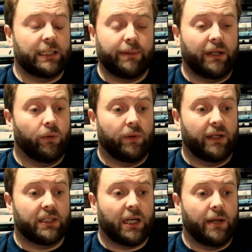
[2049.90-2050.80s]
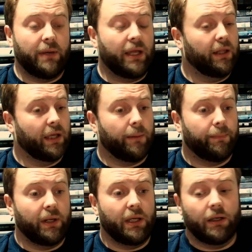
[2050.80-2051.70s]
spend all their time in the
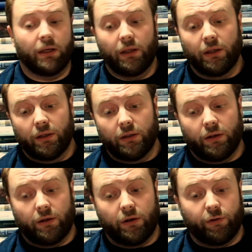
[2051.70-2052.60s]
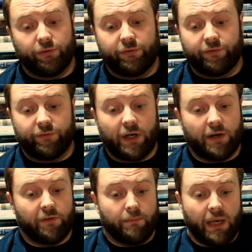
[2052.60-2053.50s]
company of
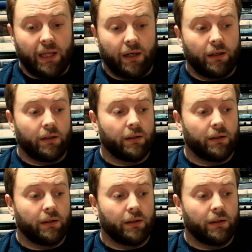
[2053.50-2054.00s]
other men.